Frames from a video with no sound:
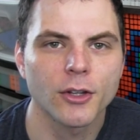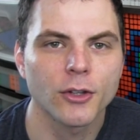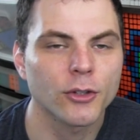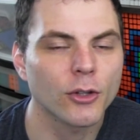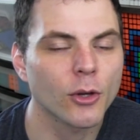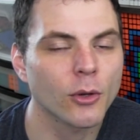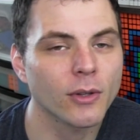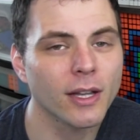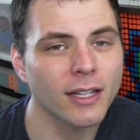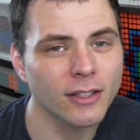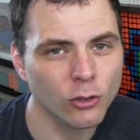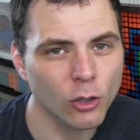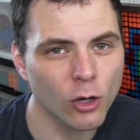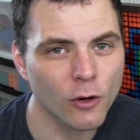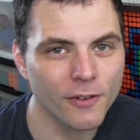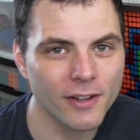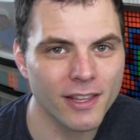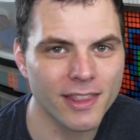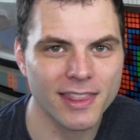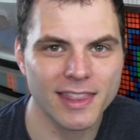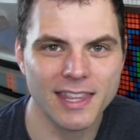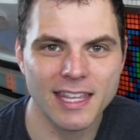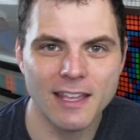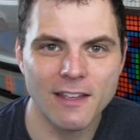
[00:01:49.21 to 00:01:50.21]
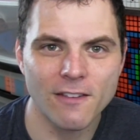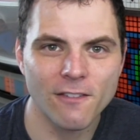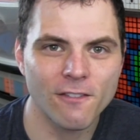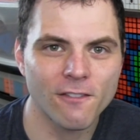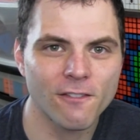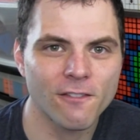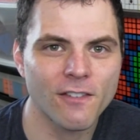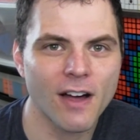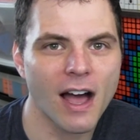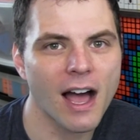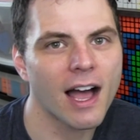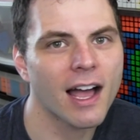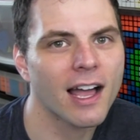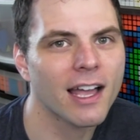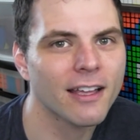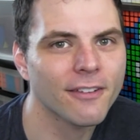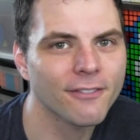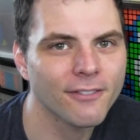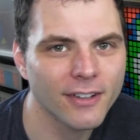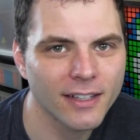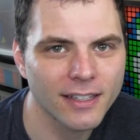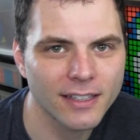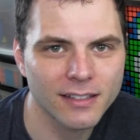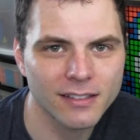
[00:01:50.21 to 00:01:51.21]
So let's go over the
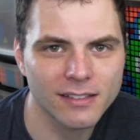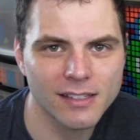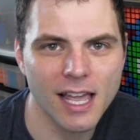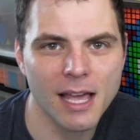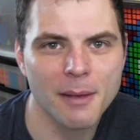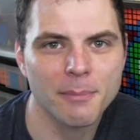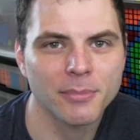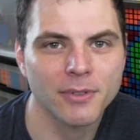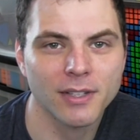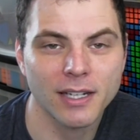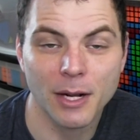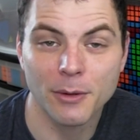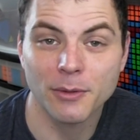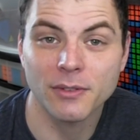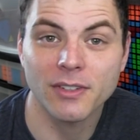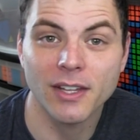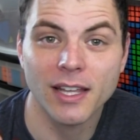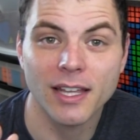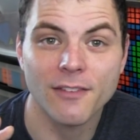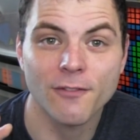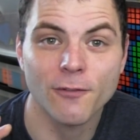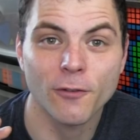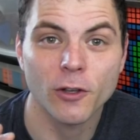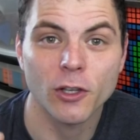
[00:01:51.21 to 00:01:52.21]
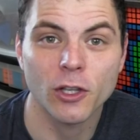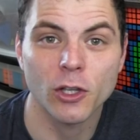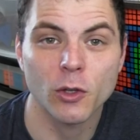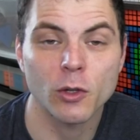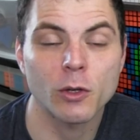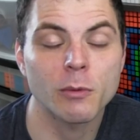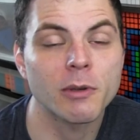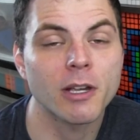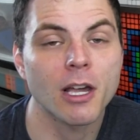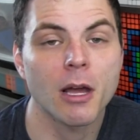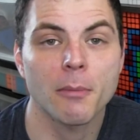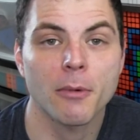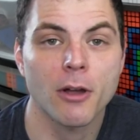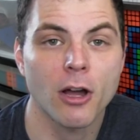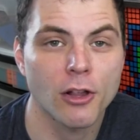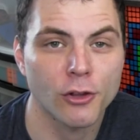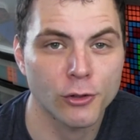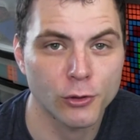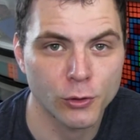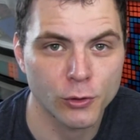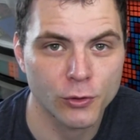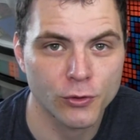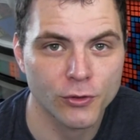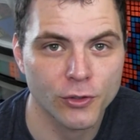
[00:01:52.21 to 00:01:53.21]
5 steps that I would say for you to become
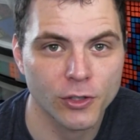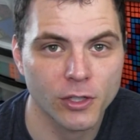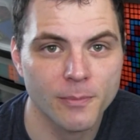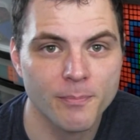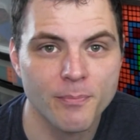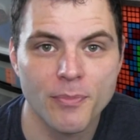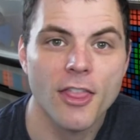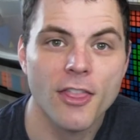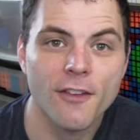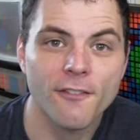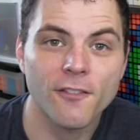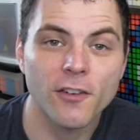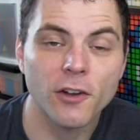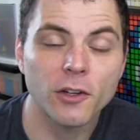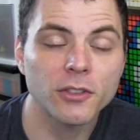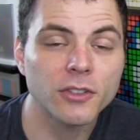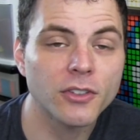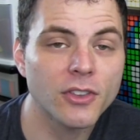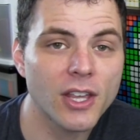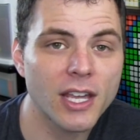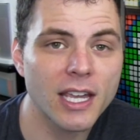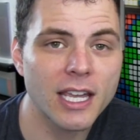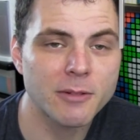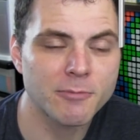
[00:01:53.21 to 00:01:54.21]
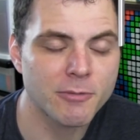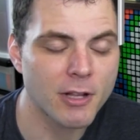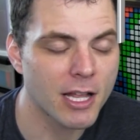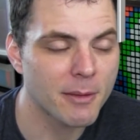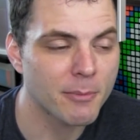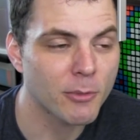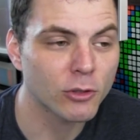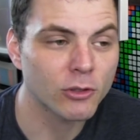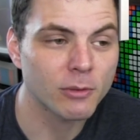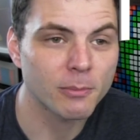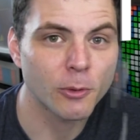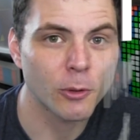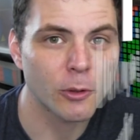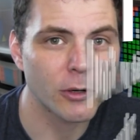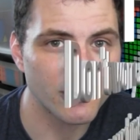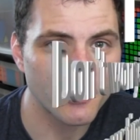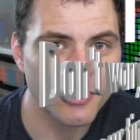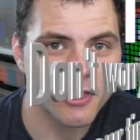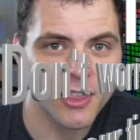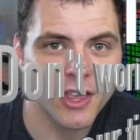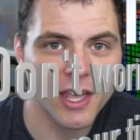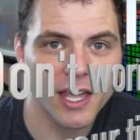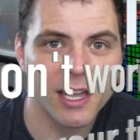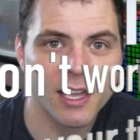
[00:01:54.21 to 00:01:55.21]
color neutral. The first thing, and probably most
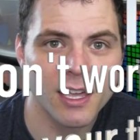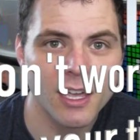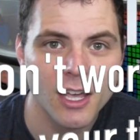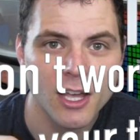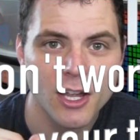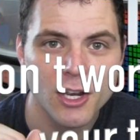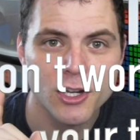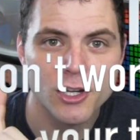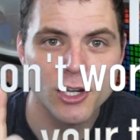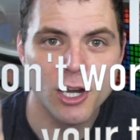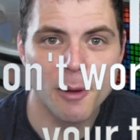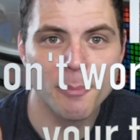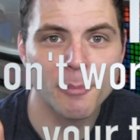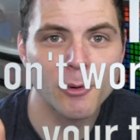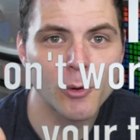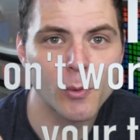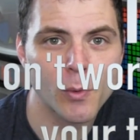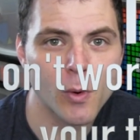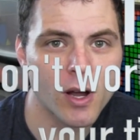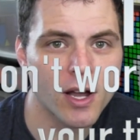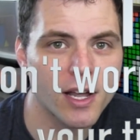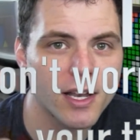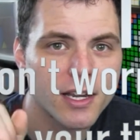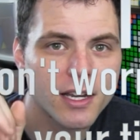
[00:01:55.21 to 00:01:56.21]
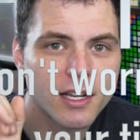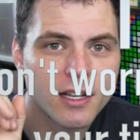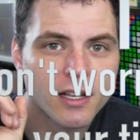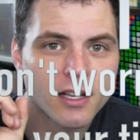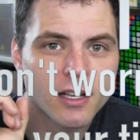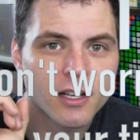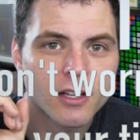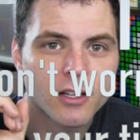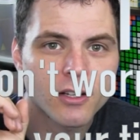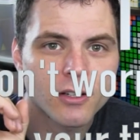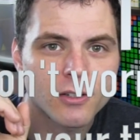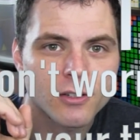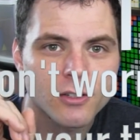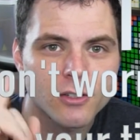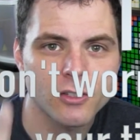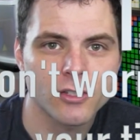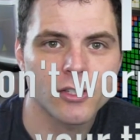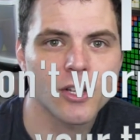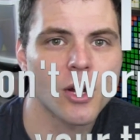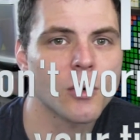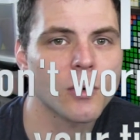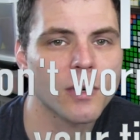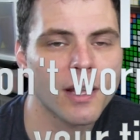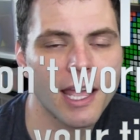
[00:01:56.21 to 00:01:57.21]
important thing, number 1,
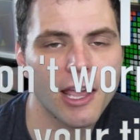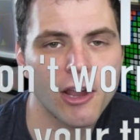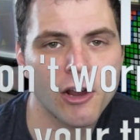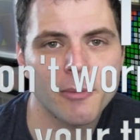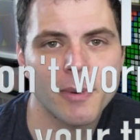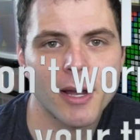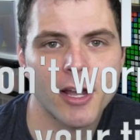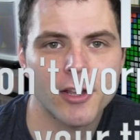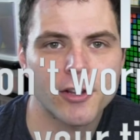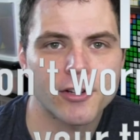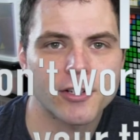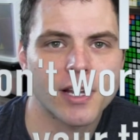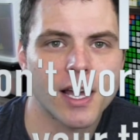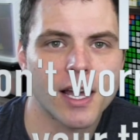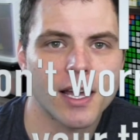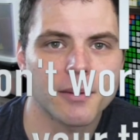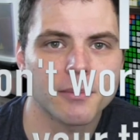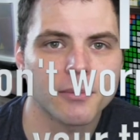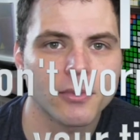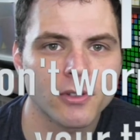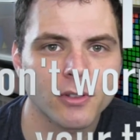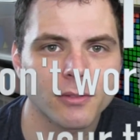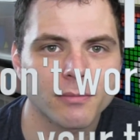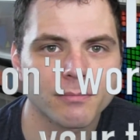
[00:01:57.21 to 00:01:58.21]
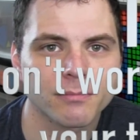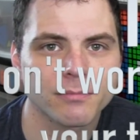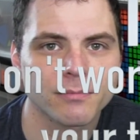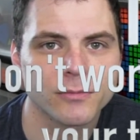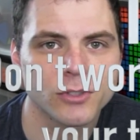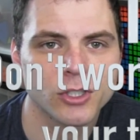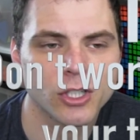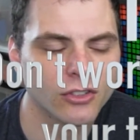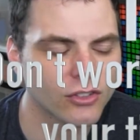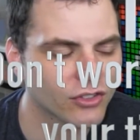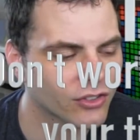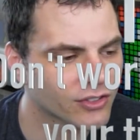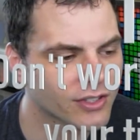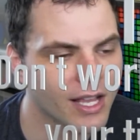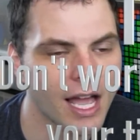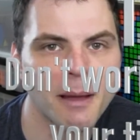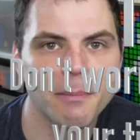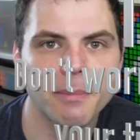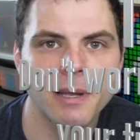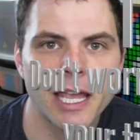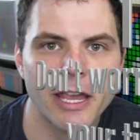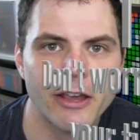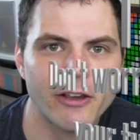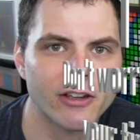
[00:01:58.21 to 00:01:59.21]
don't care about your times. Just
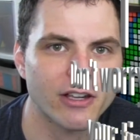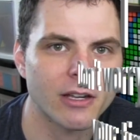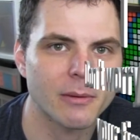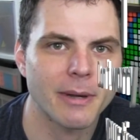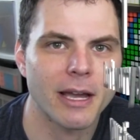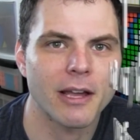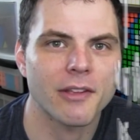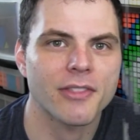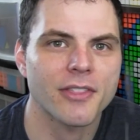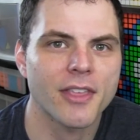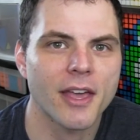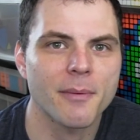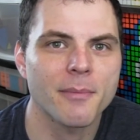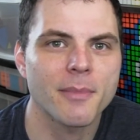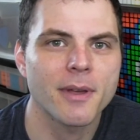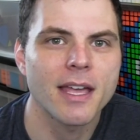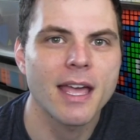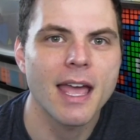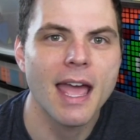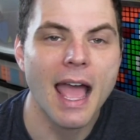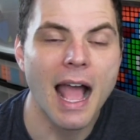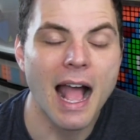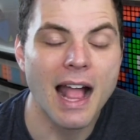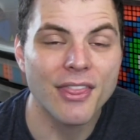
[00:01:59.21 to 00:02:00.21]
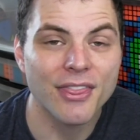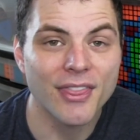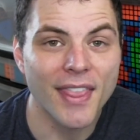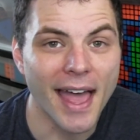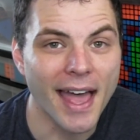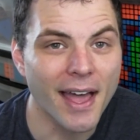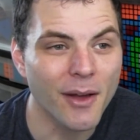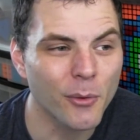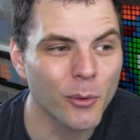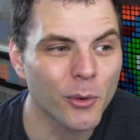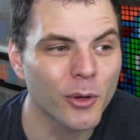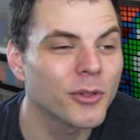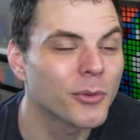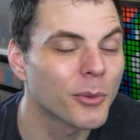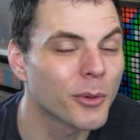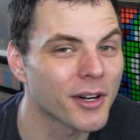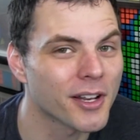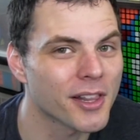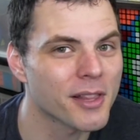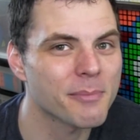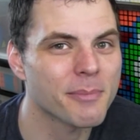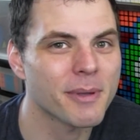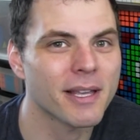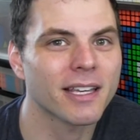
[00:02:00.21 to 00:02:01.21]
stop caring about them. And that was
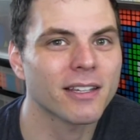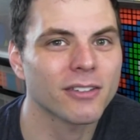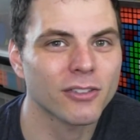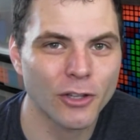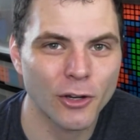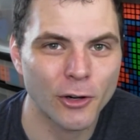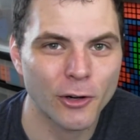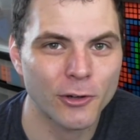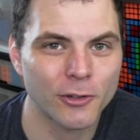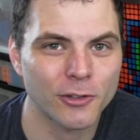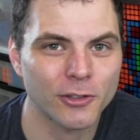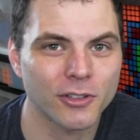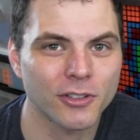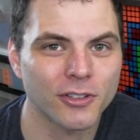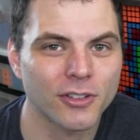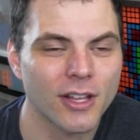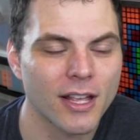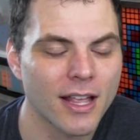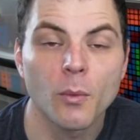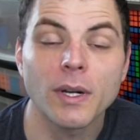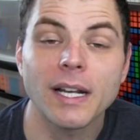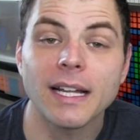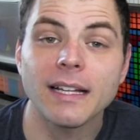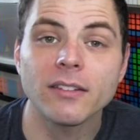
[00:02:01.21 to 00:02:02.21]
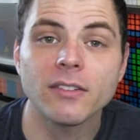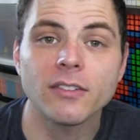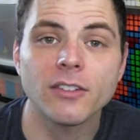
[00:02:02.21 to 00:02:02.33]
one of the biggest hurdles. When I